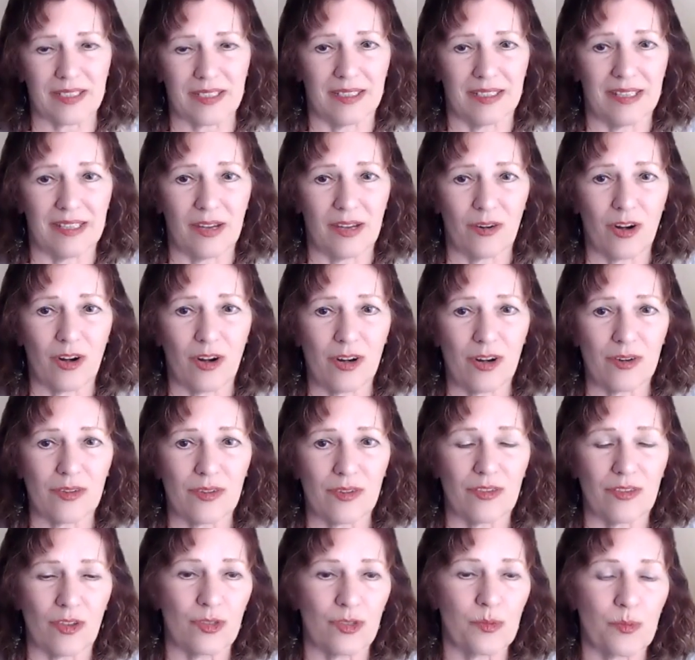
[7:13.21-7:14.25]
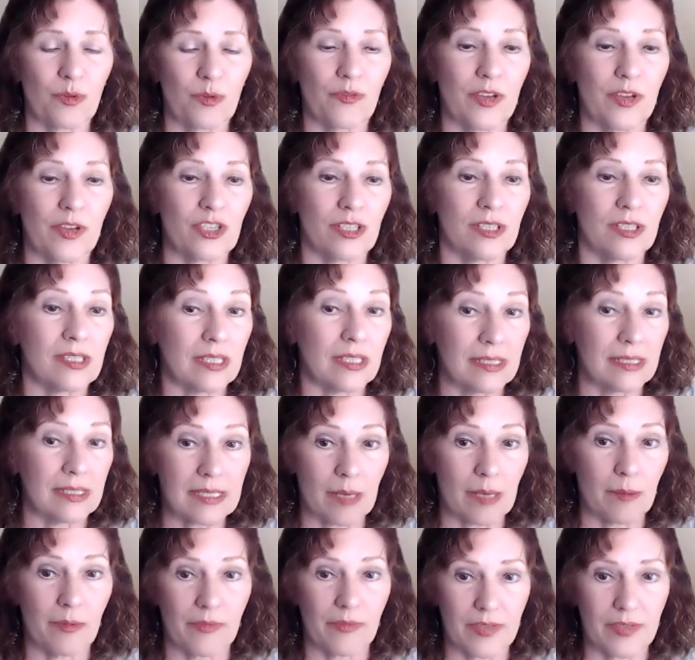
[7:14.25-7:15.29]
And there are those provisions in
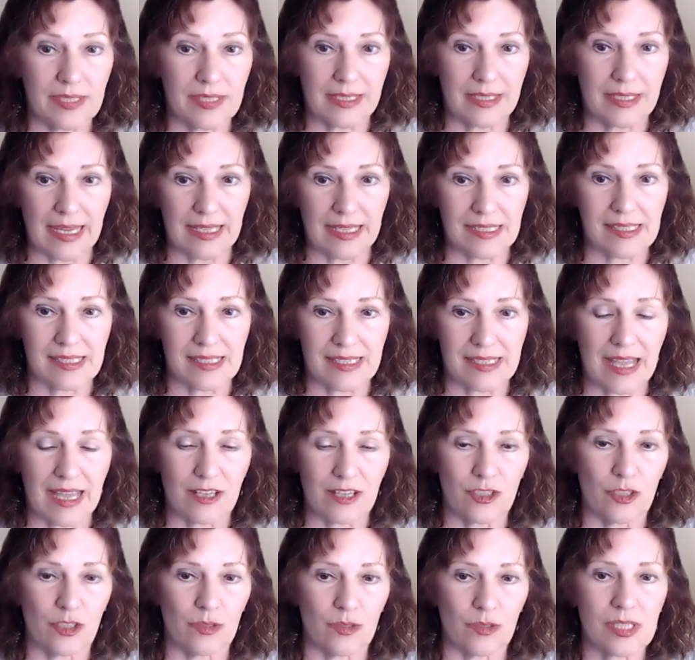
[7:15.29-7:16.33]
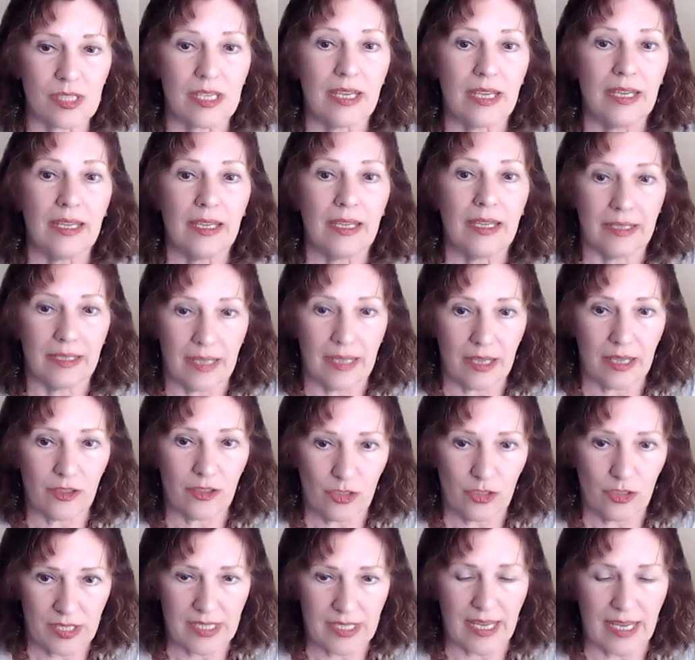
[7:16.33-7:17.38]
some of the state statutes in other
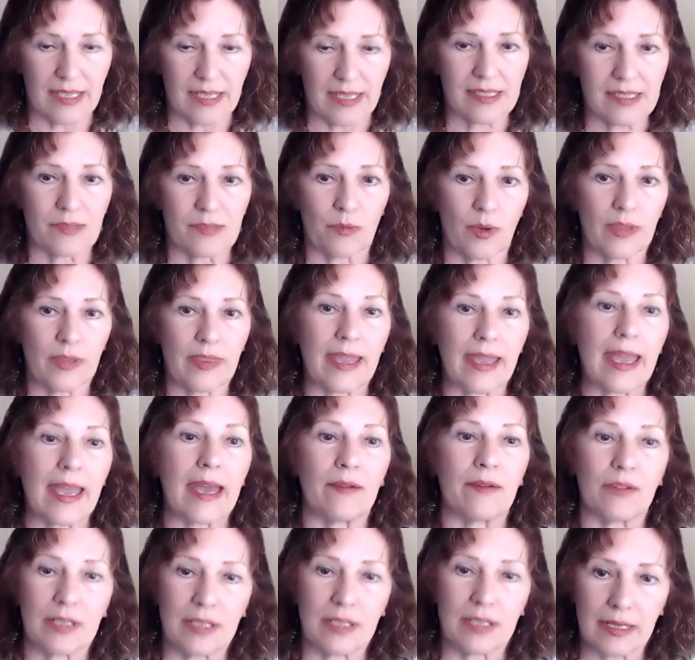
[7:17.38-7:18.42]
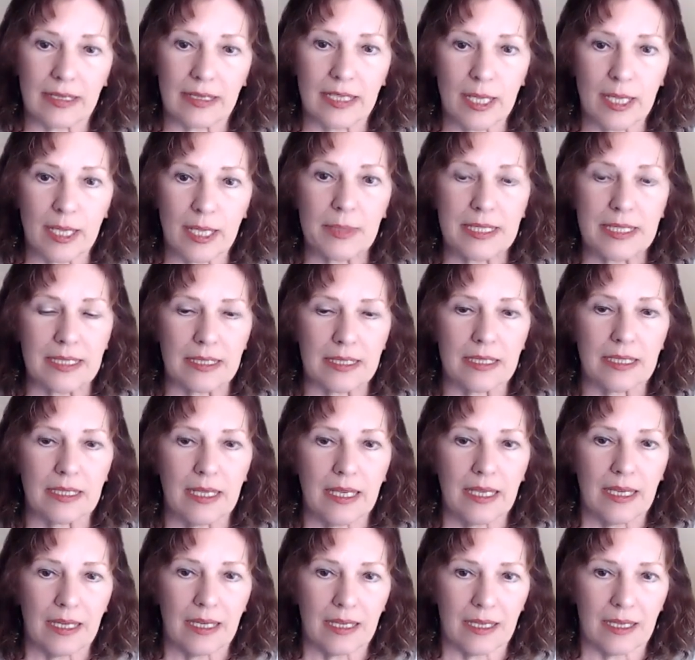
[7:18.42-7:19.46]
states where they have a limited
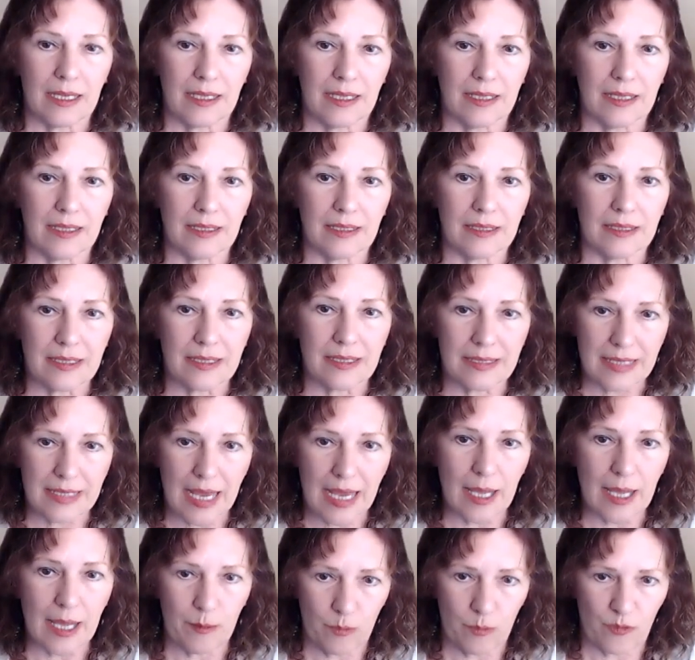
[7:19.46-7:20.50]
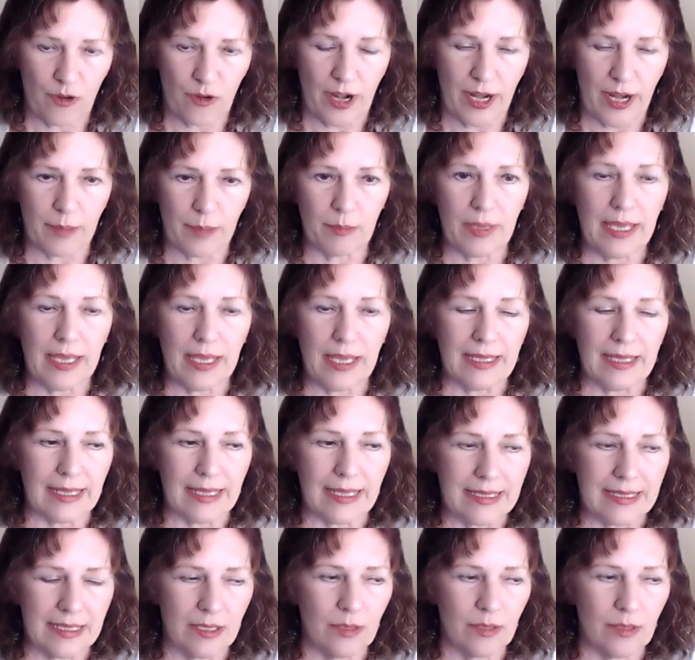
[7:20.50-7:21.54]
time frame. They
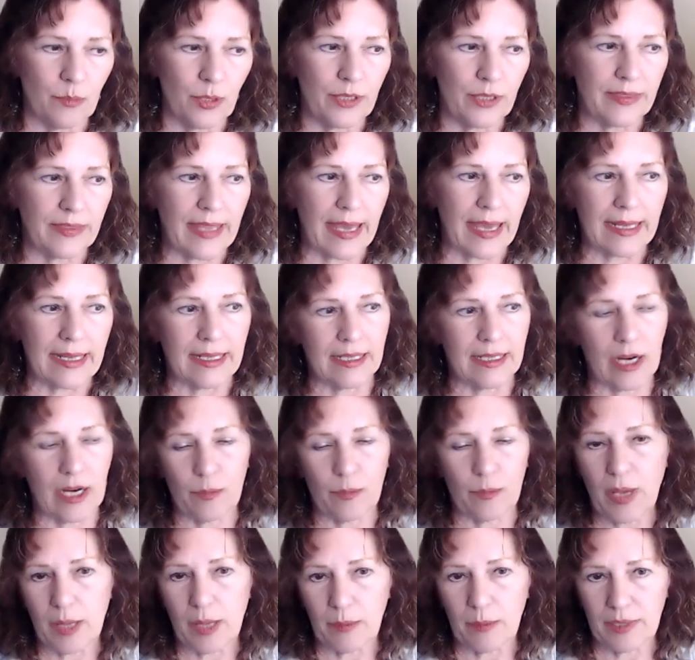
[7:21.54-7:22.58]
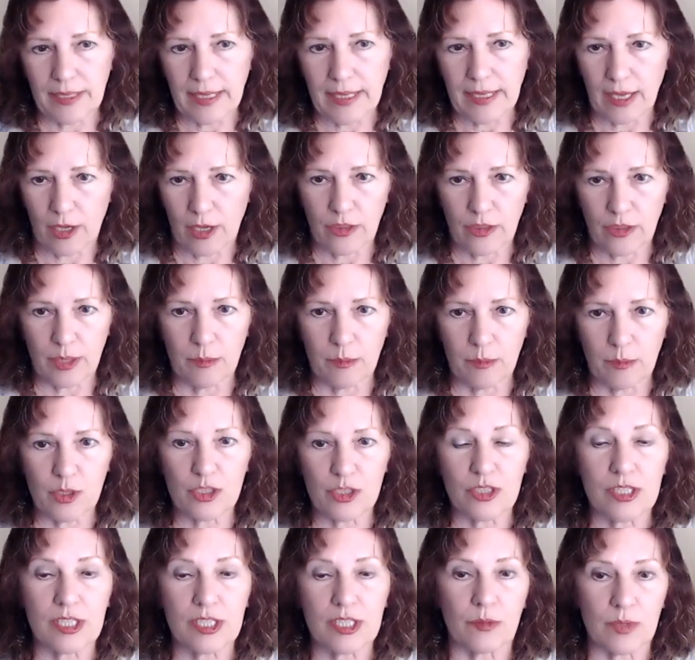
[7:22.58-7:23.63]
didn't put that in our Public Health
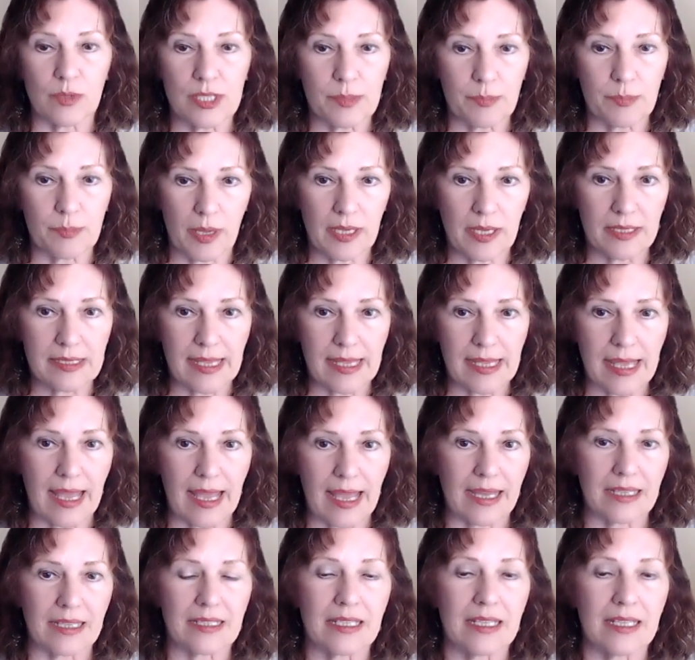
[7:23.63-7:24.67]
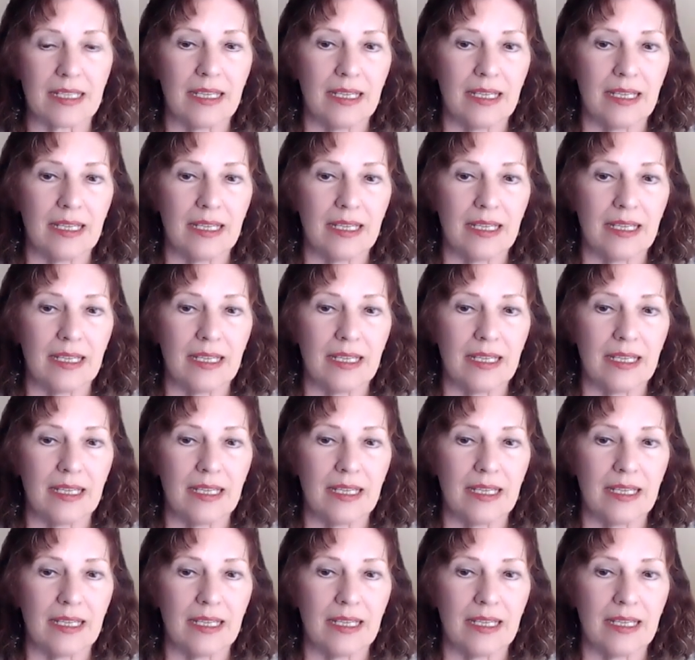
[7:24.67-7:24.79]
Emergency Response Act.